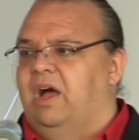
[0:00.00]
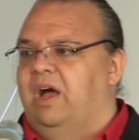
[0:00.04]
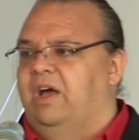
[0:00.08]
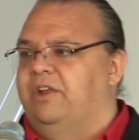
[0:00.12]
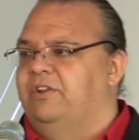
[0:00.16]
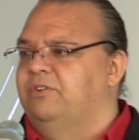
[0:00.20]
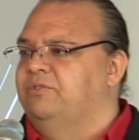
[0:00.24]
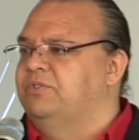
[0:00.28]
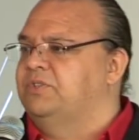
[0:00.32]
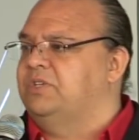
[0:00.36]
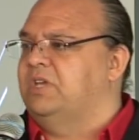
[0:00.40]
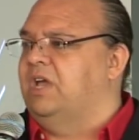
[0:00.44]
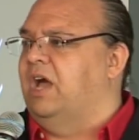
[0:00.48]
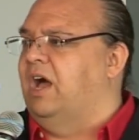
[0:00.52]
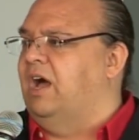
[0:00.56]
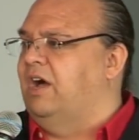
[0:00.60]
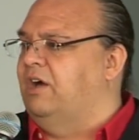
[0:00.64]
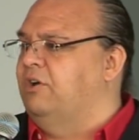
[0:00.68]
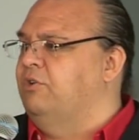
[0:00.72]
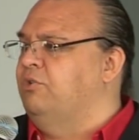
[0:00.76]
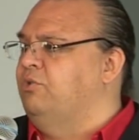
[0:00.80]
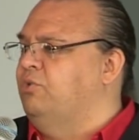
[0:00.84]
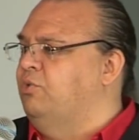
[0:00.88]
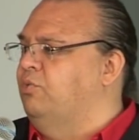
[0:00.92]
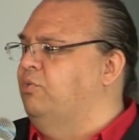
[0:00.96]
I don't see
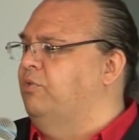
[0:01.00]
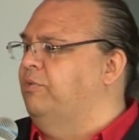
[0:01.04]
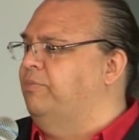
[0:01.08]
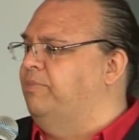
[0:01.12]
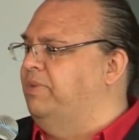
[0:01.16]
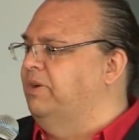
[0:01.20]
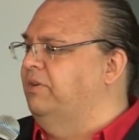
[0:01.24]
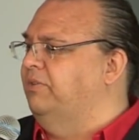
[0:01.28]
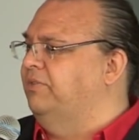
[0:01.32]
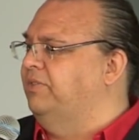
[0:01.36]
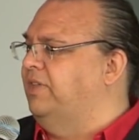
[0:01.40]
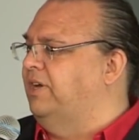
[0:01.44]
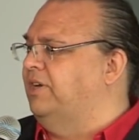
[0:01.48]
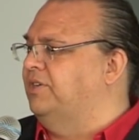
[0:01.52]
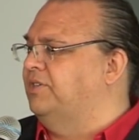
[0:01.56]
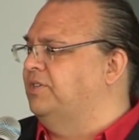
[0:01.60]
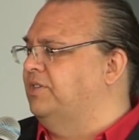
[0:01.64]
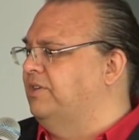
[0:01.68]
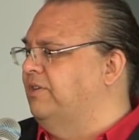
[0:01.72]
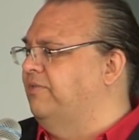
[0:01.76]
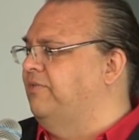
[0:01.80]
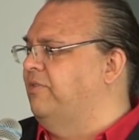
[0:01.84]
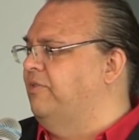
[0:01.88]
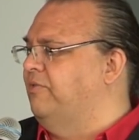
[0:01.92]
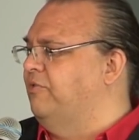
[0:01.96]
how you would build that
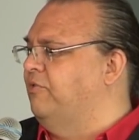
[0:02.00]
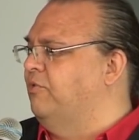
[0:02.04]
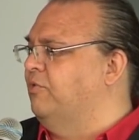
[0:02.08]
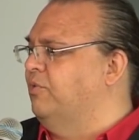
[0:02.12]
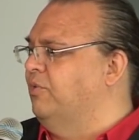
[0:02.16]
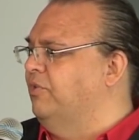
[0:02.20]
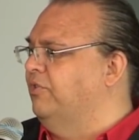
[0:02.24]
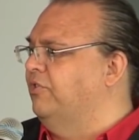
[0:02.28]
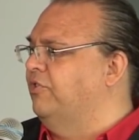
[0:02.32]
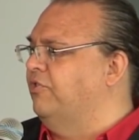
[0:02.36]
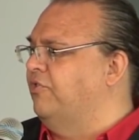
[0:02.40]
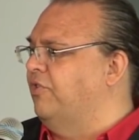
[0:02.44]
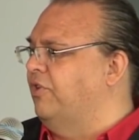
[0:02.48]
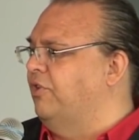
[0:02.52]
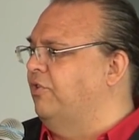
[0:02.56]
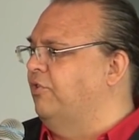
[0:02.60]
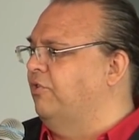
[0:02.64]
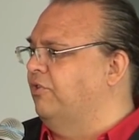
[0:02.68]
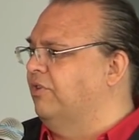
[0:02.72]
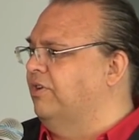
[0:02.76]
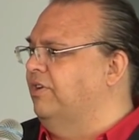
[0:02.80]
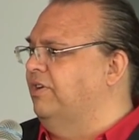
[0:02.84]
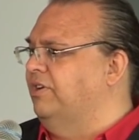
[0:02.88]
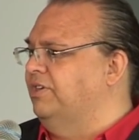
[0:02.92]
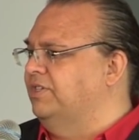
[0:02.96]
stuff if you're going to try and
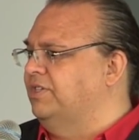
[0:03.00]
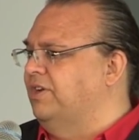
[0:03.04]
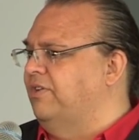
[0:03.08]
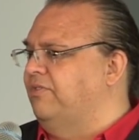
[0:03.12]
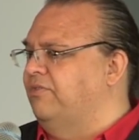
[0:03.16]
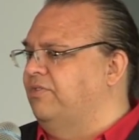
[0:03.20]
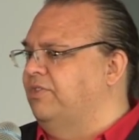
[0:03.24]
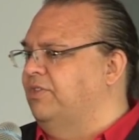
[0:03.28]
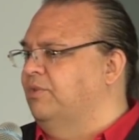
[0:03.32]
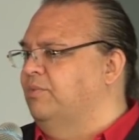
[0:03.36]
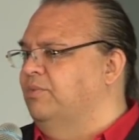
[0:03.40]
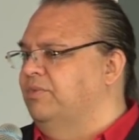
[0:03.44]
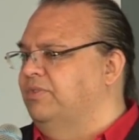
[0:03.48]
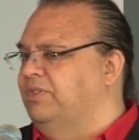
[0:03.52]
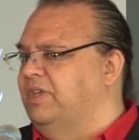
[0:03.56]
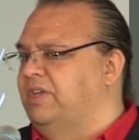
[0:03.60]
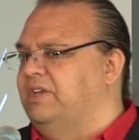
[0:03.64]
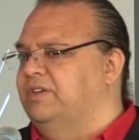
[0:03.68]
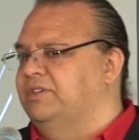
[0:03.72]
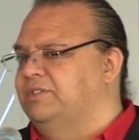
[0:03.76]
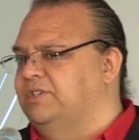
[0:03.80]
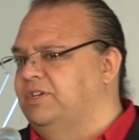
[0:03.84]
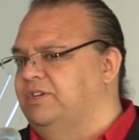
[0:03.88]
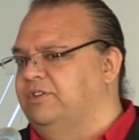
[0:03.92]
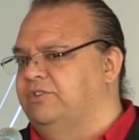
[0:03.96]
organize everything with
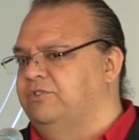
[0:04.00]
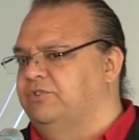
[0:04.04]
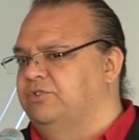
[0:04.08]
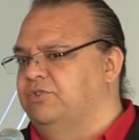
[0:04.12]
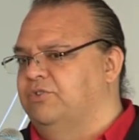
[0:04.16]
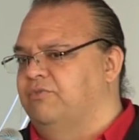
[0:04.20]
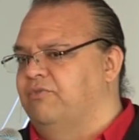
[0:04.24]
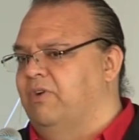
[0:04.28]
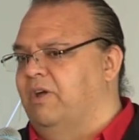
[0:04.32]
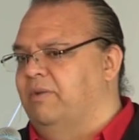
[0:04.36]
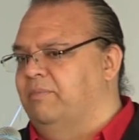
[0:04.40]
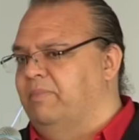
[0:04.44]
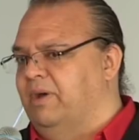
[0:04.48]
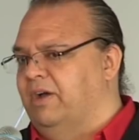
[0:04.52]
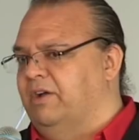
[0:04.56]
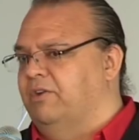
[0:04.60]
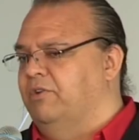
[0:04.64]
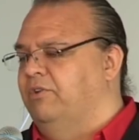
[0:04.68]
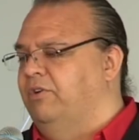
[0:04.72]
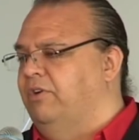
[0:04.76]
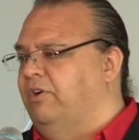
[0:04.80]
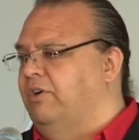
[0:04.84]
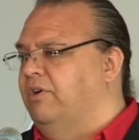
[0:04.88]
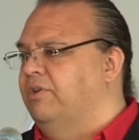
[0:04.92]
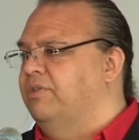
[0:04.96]
data centers that run back
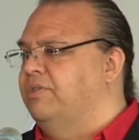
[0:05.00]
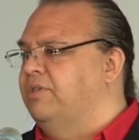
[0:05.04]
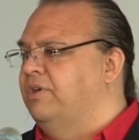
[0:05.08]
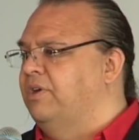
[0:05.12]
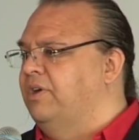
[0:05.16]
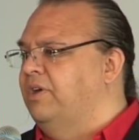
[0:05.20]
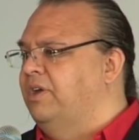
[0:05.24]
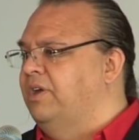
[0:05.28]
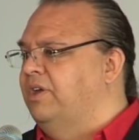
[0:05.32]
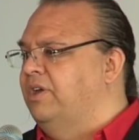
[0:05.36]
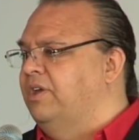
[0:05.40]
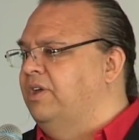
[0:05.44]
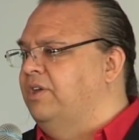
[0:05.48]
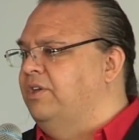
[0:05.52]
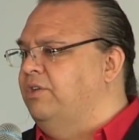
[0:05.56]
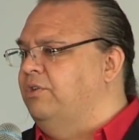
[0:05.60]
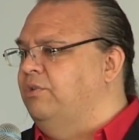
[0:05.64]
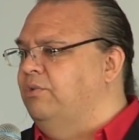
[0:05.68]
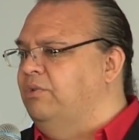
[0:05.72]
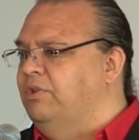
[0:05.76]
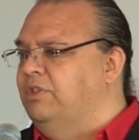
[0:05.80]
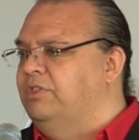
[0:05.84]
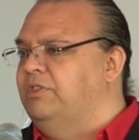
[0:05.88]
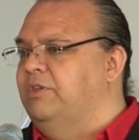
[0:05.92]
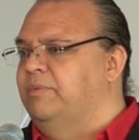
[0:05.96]
on Earth.
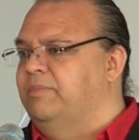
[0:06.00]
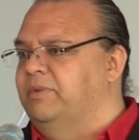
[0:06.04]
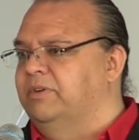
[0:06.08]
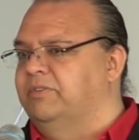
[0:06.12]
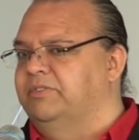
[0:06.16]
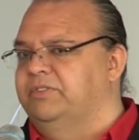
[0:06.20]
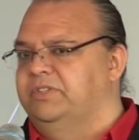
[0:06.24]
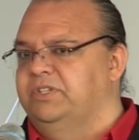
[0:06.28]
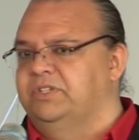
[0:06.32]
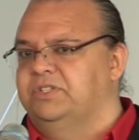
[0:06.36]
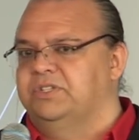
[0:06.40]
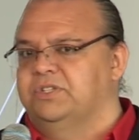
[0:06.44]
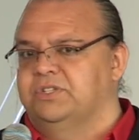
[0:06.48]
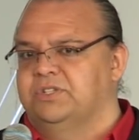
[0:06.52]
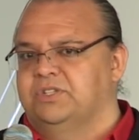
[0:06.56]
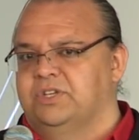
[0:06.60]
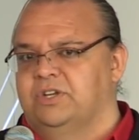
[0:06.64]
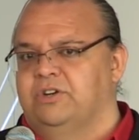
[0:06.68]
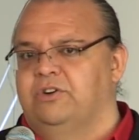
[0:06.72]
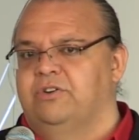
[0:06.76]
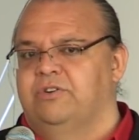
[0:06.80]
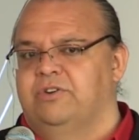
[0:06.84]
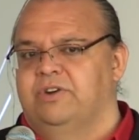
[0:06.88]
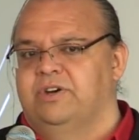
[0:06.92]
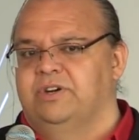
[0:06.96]
You need the ability to
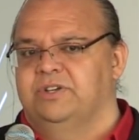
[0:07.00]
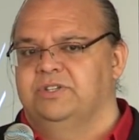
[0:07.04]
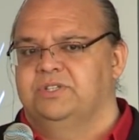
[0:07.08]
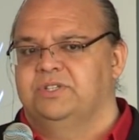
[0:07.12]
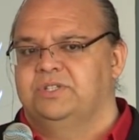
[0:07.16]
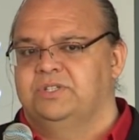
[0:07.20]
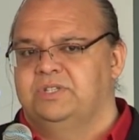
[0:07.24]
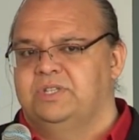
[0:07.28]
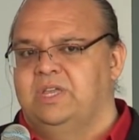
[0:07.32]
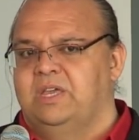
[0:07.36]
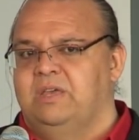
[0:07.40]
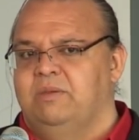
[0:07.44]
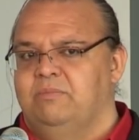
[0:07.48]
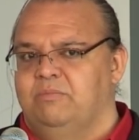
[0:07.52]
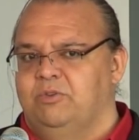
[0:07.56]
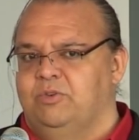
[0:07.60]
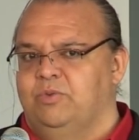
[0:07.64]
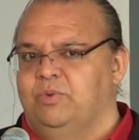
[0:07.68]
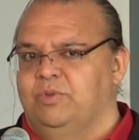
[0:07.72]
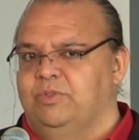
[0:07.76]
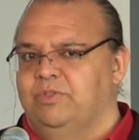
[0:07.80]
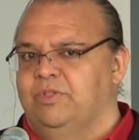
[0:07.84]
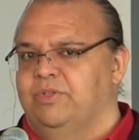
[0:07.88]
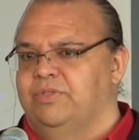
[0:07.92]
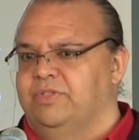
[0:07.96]
synchronize state
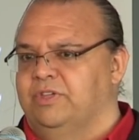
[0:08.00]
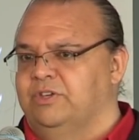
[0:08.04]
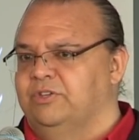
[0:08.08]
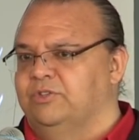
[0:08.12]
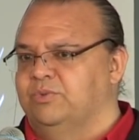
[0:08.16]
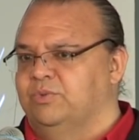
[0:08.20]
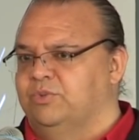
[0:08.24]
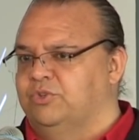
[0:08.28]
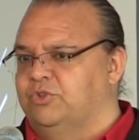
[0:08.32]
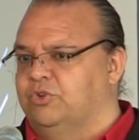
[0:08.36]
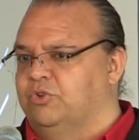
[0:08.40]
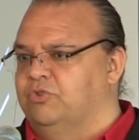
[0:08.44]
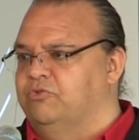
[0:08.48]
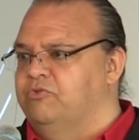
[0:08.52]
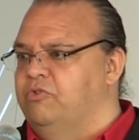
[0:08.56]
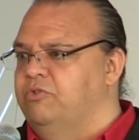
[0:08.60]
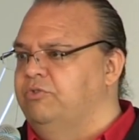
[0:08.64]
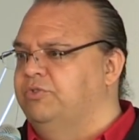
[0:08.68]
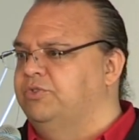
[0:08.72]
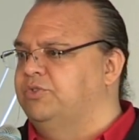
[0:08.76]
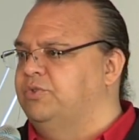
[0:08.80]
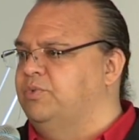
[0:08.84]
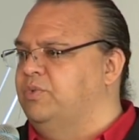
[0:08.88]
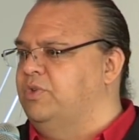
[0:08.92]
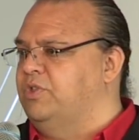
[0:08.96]
between the things which are
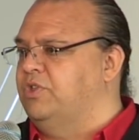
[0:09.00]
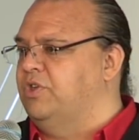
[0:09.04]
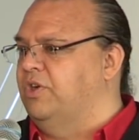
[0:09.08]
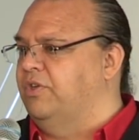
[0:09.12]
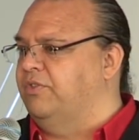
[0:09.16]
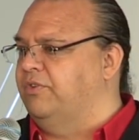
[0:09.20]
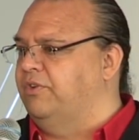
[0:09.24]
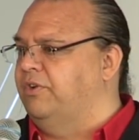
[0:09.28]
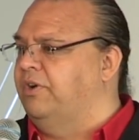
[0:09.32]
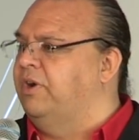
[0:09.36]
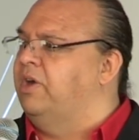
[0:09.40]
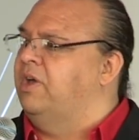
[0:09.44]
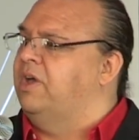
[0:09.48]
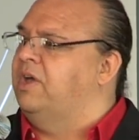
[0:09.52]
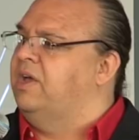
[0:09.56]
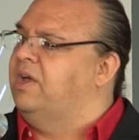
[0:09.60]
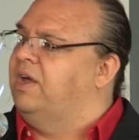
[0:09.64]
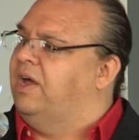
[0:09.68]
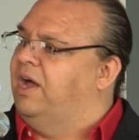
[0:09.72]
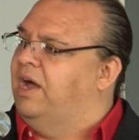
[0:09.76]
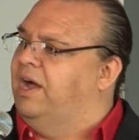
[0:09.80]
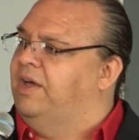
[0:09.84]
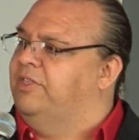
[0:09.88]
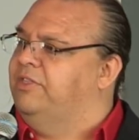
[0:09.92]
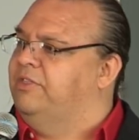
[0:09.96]
close to each other,
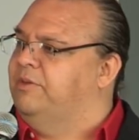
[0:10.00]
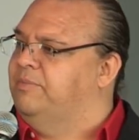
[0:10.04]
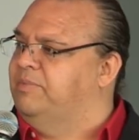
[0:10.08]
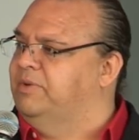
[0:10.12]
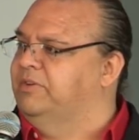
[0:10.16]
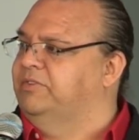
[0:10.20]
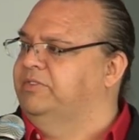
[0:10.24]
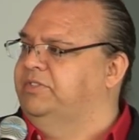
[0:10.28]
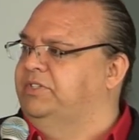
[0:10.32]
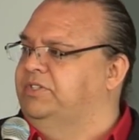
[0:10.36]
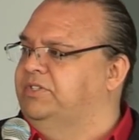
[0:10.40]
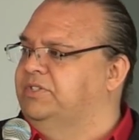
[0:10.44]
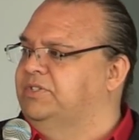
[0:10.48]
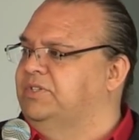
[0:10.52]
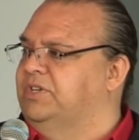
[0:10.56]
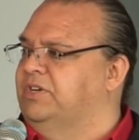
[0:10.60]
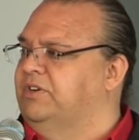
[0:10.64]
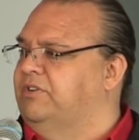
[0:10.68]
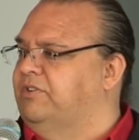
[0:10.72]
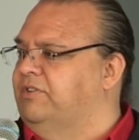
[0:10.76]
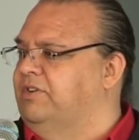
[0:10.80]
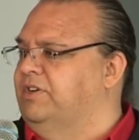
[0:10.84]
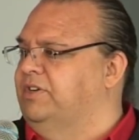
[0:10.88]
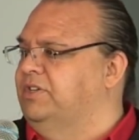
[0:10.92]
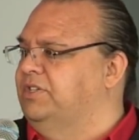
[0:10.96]
and the ability to
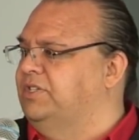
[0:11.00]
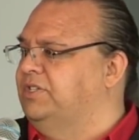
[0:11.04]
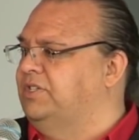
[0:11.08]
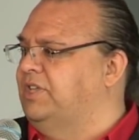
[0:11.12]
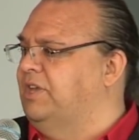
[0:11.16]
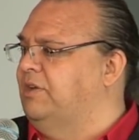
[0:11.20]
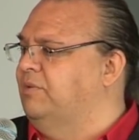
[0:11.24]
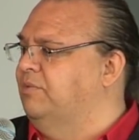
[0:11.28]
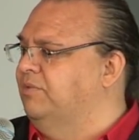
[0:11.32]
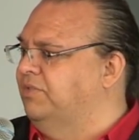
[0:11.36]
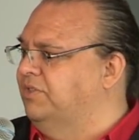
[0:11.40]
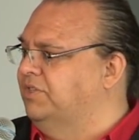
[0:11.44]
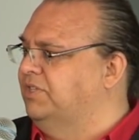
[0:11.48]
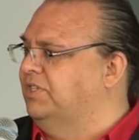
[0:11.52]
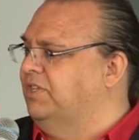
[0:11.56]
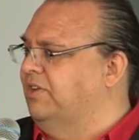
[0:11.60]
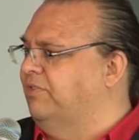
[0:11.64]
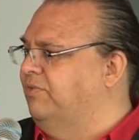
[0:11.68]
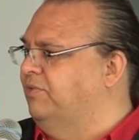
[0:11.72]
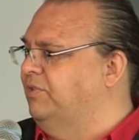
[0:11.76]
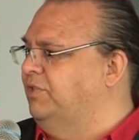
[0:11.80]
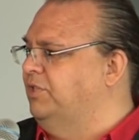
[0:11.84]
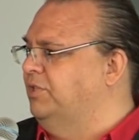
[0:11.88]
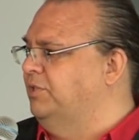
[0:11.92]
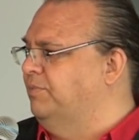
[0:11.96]
synchronize state with the
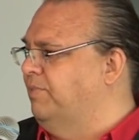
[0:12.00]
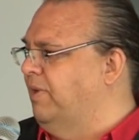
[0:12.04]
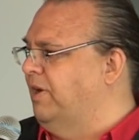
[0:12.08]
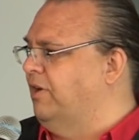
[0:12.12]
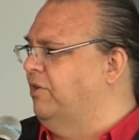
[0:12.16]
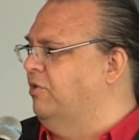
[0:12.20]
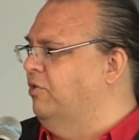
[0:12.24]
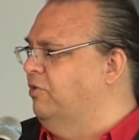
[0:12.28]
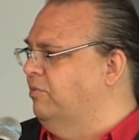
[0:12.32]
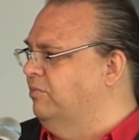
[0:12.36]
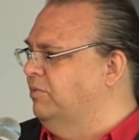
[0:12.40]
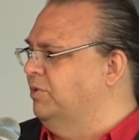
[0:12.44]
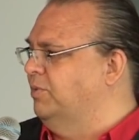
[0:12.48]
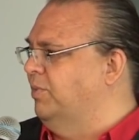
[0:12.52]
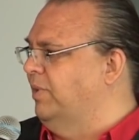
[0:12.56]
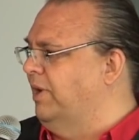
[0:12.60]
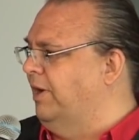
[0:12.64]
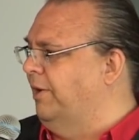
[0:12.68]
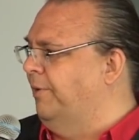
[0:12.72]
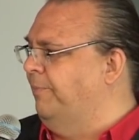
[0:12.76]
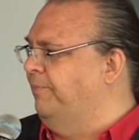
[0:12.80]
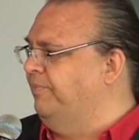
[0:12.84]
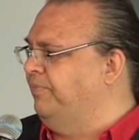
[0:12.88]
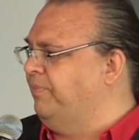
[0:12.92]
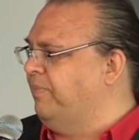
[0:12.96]
stuff which is back home as
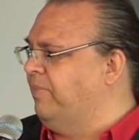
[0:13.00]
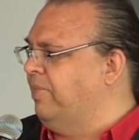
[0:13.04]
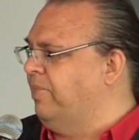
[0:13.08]
well.